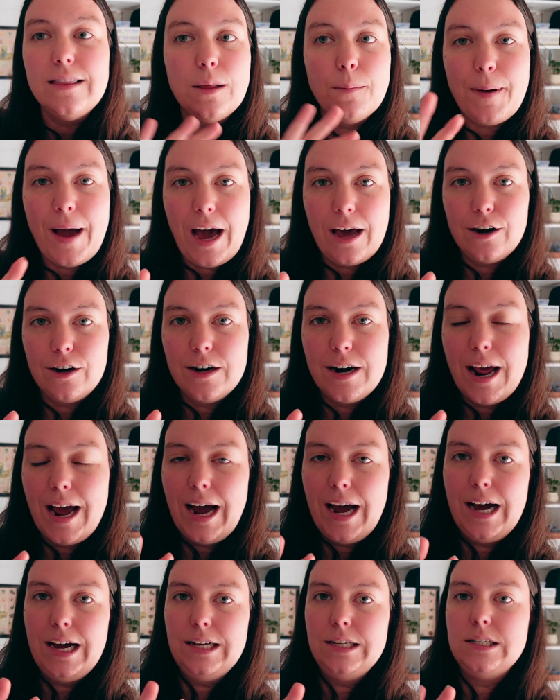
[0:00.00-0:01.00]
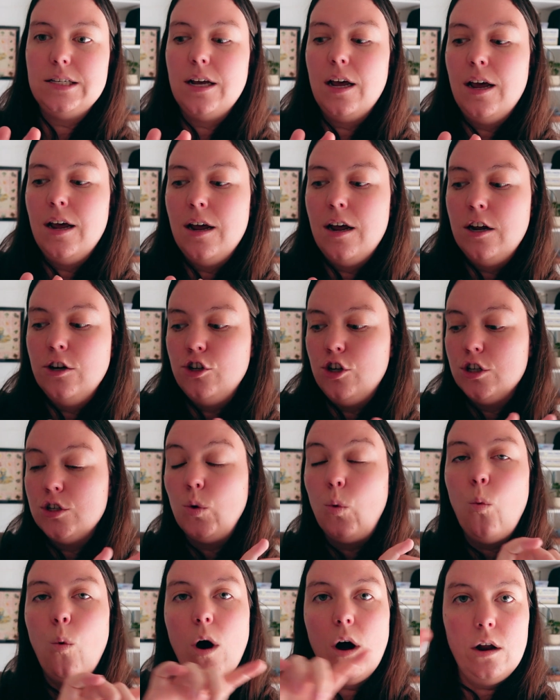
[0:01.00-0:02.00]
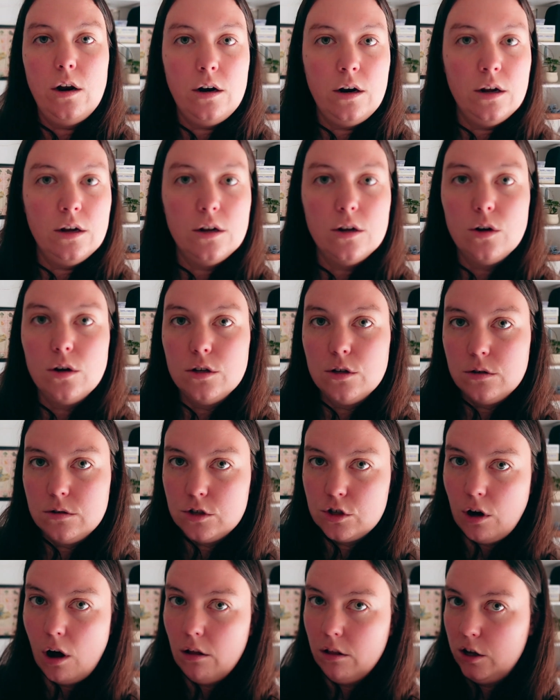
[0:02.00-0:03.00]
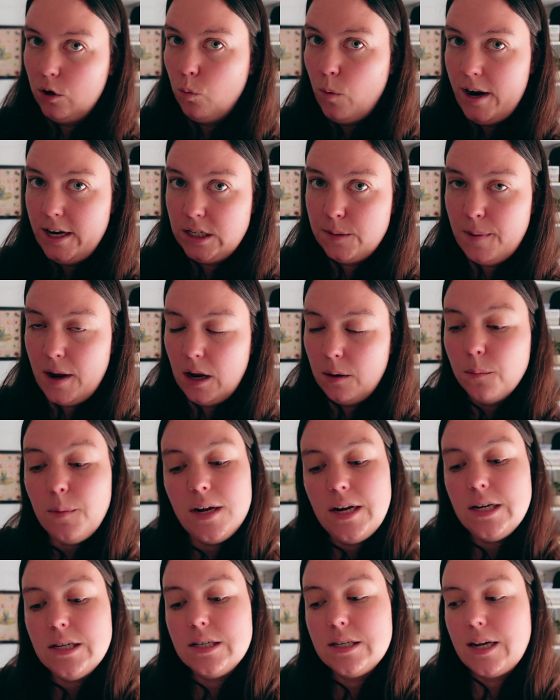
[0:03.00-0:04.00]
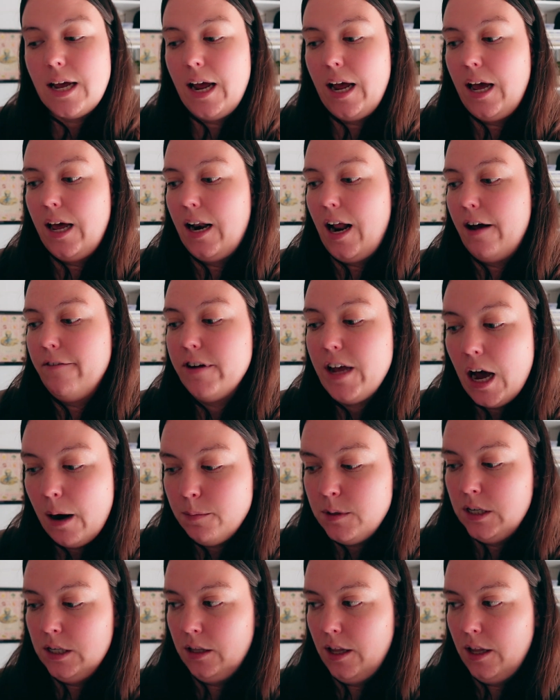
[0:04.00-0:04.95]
The pattern has just one solid waistband piece and I've kept it